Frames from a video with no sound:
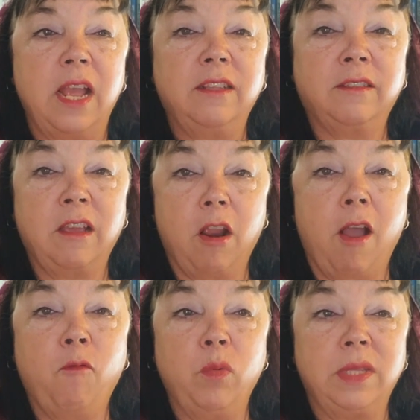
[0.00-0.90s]
set
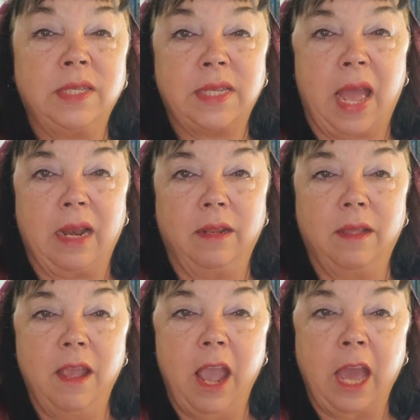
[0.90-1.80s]
off with a saddle
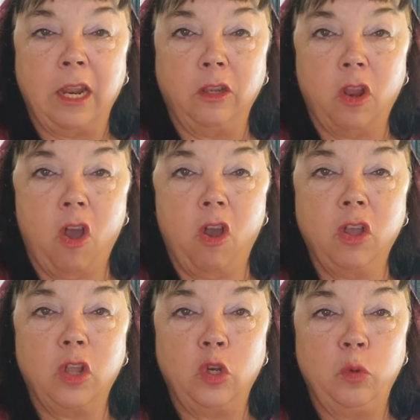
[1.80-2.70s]
and a
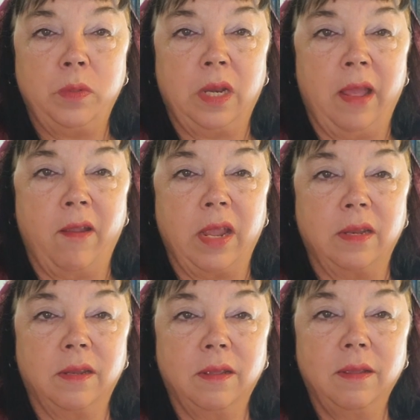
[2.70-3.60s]
long looped lariat.